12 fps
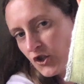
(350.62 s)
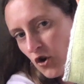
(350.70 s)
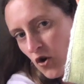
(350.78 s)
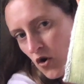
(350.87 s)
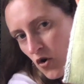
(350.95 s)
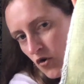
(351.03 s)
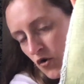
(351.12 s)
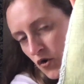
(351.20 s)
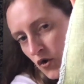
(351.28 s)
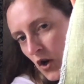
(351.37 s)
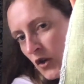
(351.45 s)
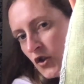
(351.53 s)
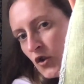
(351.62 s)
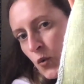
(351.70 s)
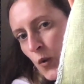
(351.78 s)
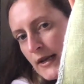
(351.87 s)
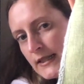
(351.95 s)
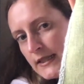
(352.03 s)
on a
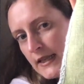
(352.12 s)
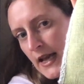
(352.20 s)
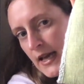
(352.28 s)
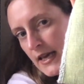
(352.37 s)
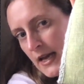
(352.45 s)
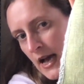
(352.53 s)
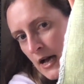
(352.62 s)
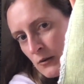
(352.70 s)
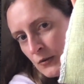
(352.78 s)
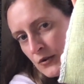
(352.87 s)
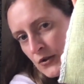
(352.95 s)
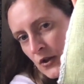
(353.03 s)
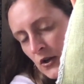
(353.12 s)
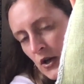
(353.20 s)
28 count